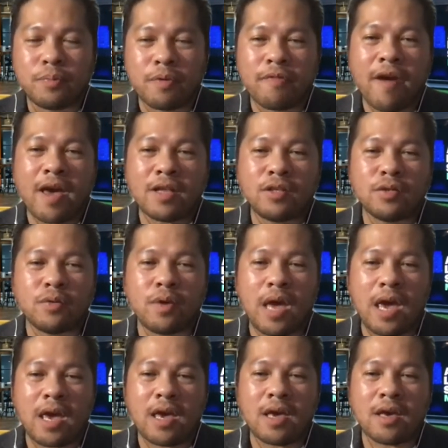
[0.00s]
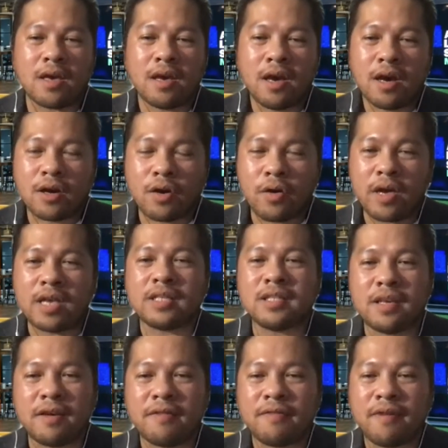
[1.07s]
provide you a
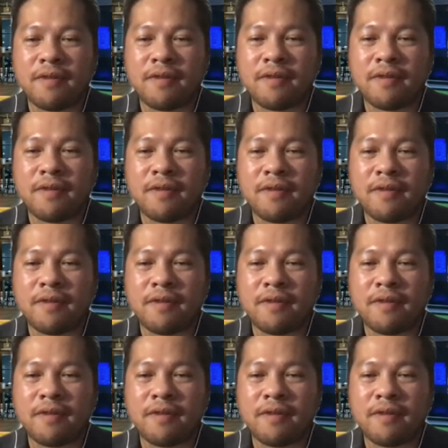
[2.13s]
cohesive and